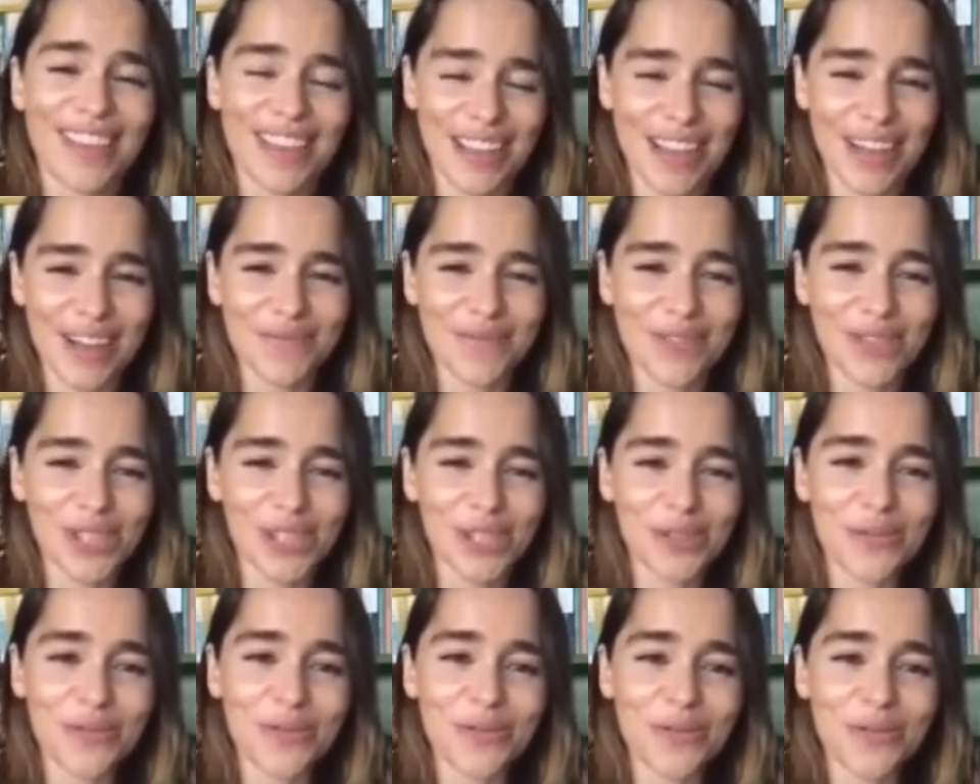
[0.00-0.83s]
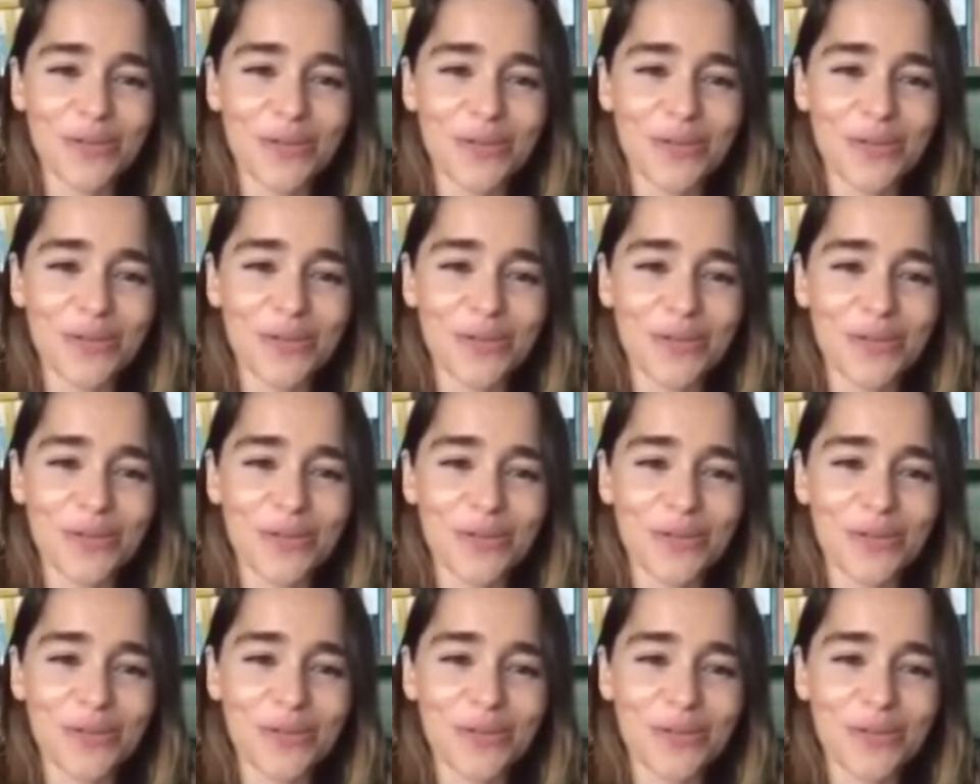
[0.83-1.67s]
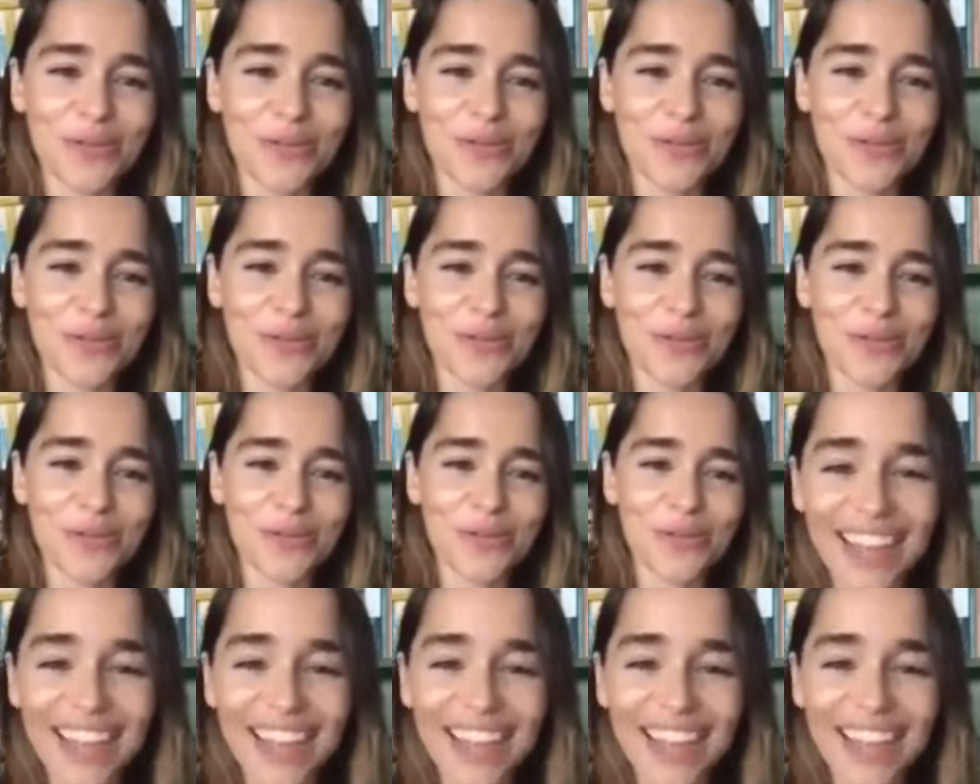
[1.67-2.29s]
I wish you all a wonderful conference